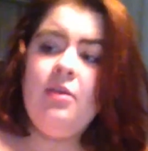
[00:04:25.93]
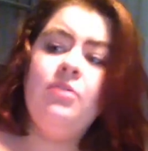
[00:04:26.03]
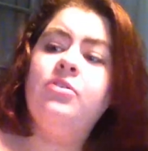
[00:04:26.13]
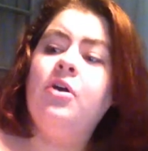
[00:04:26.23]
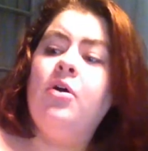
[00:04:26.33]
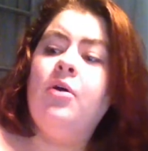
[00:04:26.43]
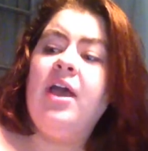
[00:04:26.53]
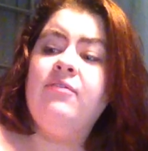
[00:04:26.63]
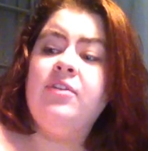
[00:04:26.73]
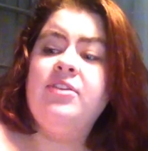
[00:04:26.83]
So
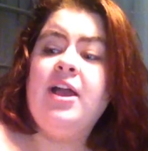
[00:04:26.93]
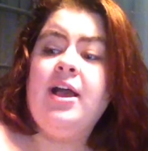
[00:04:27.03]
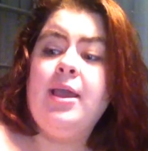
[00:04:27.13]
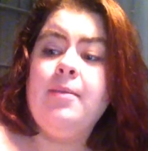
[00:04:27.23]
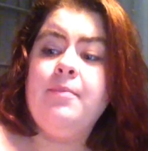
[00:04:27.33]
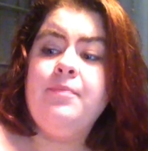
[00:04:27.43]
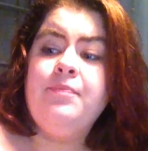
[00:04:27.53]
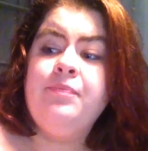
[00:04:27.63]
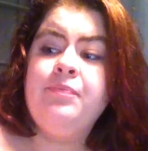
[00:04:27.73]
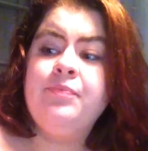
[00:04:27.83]
every time
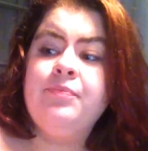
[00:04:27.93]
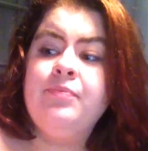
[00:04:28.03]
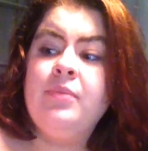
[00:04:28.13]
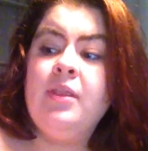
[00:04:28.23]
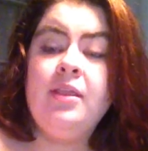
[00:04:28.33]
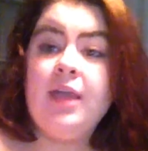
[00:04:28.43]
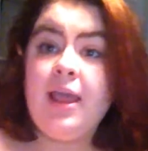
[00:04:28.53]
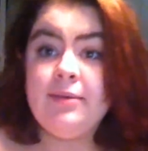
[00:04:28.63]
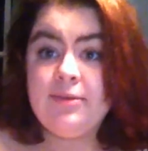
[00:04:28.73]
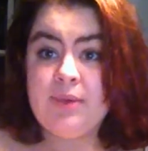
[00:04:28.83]

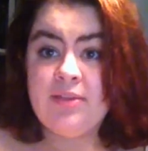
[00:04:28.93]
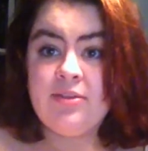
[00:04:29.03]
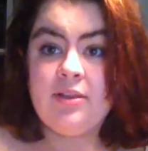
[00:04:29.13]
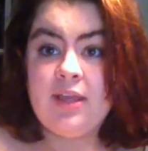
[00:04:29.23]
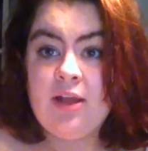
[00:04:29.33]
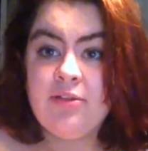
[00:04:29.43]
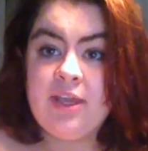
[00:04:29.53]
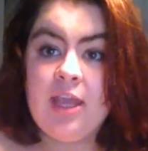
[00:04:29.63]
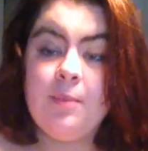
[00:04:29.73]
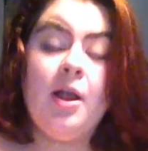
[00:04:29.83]
I basically held the
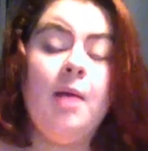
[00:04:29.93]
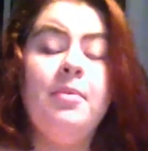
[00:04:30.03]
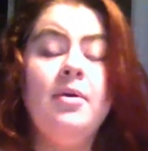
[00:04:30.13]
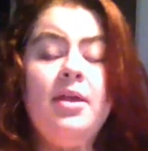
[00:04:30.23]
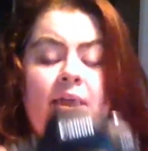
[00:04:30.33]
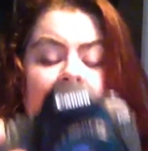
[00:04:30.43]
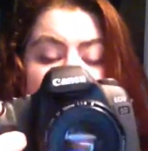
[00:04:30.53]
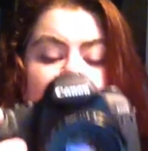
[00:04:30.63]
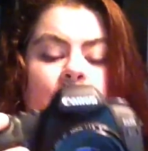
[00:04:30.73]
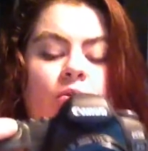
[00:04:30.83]
camera up, it
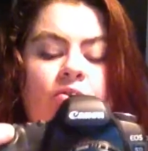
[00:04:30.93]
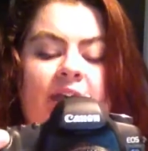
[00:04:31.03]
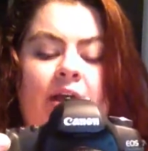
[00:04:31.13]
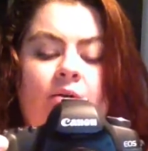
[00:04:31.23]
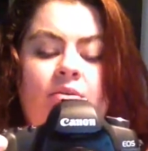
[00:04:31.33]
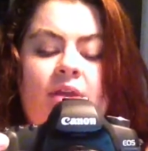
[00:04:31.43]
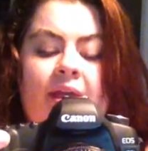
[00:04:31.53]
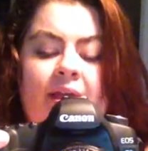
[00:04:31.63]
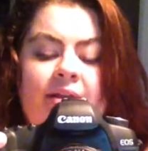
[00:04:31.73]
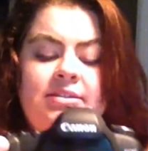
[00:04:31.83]
would pull down
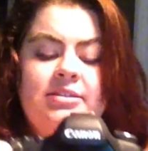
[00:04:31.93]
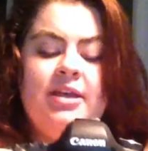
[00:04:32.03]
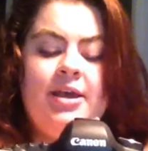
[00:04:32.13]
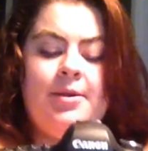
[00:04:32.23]
and